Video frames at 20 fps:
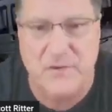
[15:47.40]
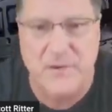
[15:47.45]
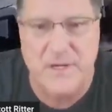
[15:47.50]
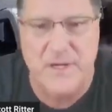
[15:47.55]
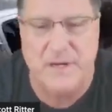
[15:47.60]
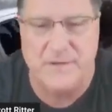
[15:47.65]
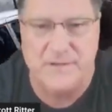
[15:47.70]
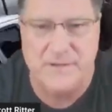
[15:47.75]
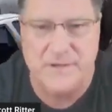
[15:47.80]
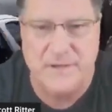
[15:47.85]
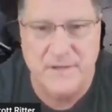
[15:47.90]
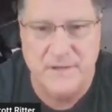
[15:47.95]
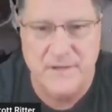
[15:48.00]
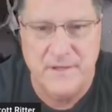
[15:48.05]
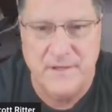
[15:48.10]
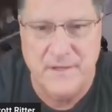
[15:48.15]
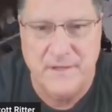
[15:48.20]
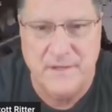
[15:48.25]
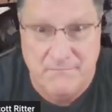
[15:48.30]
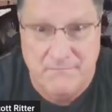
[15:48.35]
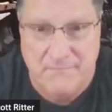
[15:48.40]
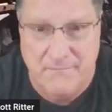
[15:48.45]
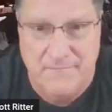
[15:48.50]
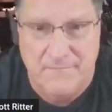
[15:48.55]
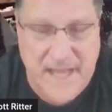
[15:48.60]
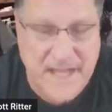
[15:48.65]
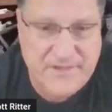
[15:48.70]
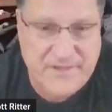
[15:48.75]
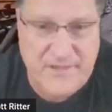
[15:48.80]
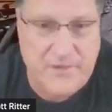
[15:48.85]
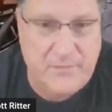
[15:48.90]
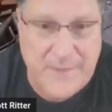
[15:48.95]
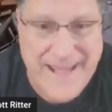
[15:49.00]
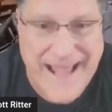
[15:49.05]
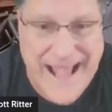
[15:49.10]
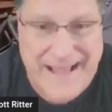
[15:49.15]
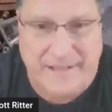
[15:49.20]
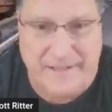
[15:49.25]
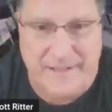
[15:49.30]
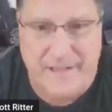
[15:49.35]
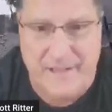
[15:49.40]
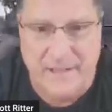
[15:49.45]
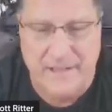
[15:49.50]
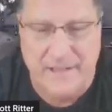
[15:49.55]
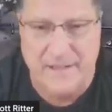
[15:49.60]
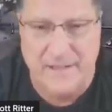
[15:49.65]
2 years. That's the reality.